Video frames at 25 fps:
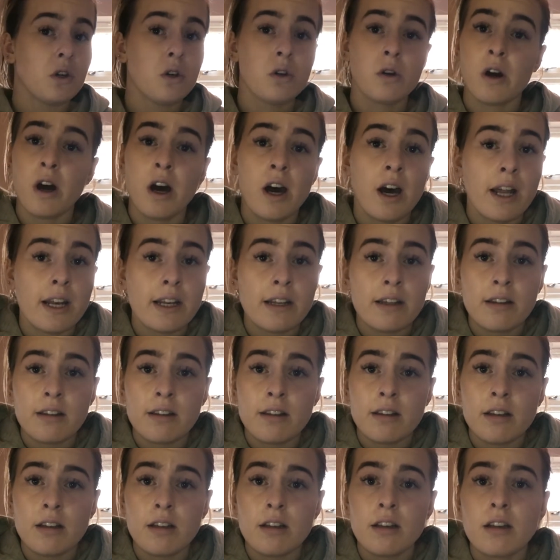your
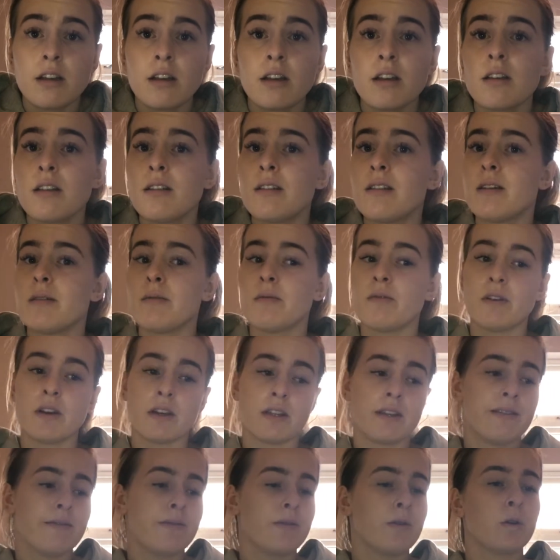hands some
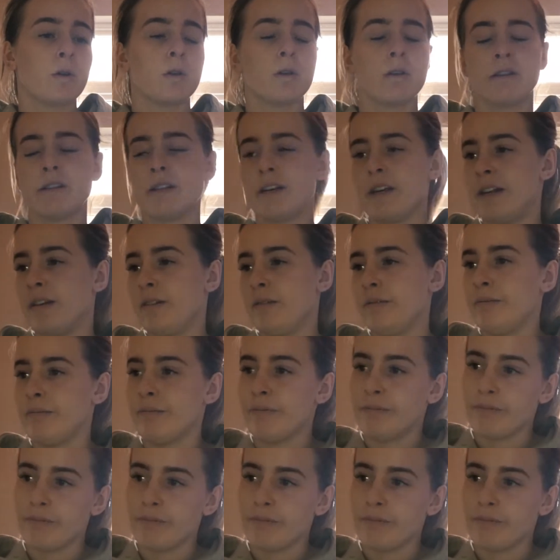festival content?